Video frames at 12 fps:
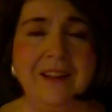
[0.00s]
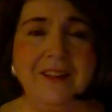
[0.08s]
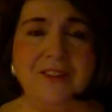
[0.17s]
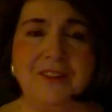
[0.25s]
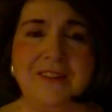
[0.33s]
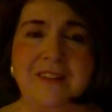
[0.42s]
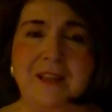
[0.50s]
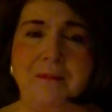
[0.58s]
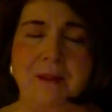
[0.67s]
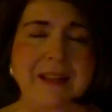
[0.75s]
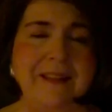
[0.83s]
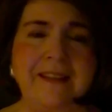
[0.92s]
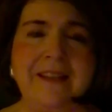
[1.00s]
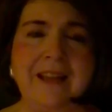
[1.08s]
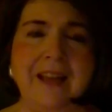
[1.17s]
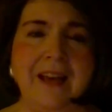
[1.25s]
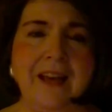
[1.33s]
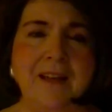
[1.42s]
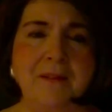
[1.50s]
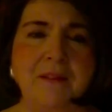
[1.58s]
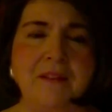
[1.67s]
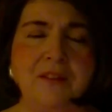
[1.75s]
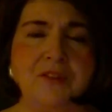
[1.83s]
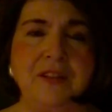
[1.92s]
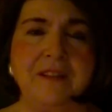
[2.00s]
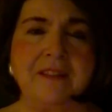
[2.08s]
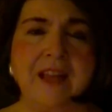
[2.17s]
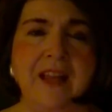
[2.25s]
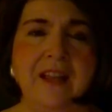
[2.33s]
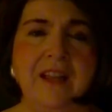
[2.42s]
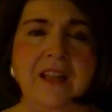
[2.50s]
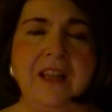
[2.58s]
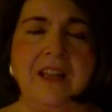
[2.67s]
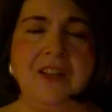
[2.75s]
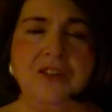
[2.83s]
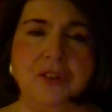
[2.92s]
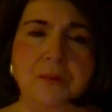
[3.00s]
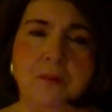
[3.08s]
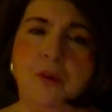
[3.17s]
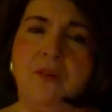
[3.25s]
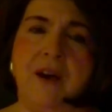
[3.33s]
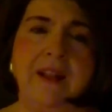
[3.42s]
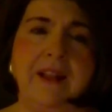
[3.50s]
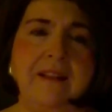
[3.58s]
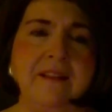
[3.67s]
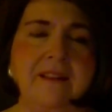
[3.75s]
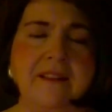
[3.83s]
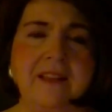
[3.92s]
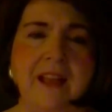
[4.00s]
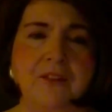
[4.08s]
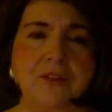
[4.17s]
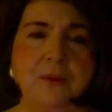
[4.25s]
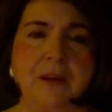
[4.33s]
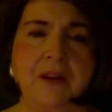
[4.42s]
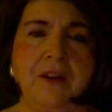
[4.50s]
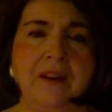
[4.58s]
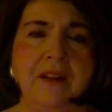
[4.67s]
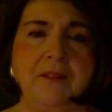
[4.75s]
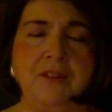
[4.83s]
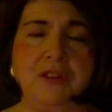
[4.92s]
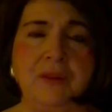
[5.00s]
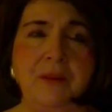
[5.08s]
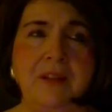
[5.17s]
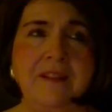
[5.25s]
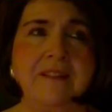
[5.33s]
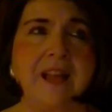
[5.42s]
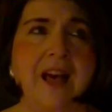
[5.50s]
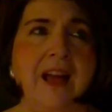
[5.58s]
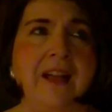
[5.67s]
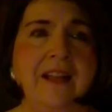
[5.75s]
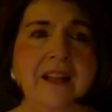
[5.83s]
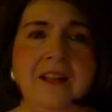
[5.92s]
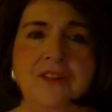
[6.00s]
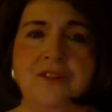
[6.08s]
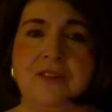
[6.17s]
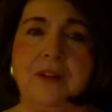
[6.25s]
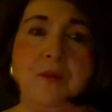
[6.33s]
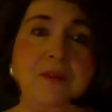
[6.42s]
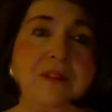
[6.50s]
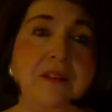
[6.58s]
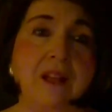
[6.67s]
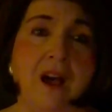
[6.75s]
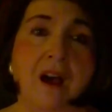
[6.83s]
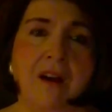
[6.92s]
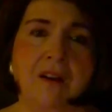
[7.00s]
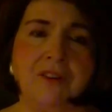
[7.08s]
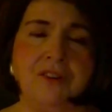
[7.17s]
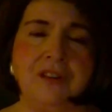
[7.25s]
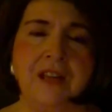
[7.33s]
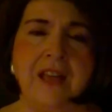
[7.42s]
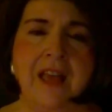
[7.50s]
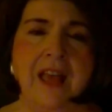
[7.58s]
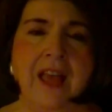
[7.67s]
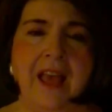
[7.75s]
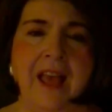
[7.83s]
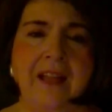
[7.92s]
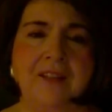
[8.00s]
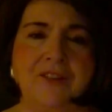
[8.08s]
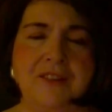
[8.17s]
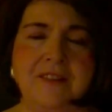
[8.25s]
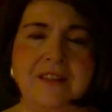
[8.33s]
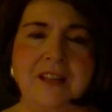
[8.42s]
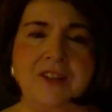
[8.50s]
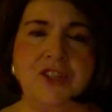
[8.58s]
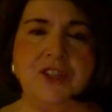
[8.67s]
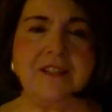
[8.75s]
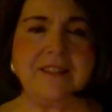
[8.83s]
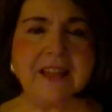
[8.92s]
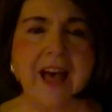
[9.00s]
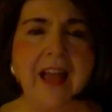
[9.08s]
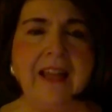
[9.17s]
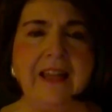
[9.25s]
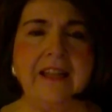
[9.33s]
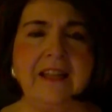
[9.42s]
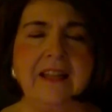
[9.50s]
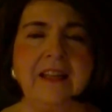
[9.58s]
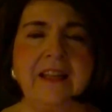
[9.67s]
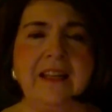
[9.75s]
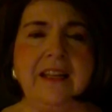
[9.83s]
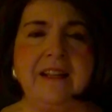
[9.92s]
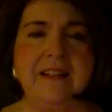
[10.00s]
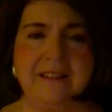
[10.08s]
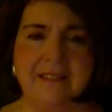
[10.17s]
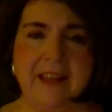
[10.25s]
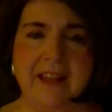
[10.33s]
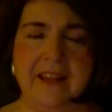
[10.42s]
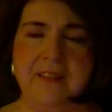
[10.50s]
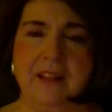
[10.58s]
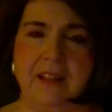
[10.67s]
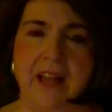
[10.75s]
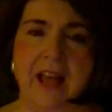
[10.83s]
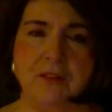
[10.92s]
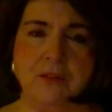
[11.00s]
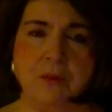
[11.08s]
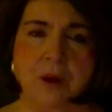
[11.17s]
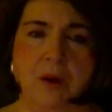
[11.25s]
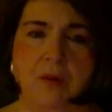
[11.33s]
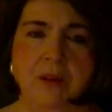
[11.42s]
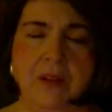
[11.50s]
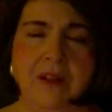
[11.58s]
She said, but it didn't come, and so she decided she'd move on into the sanctuary. And when she went inside, she said it was large, and she said she decided to sit in the last row.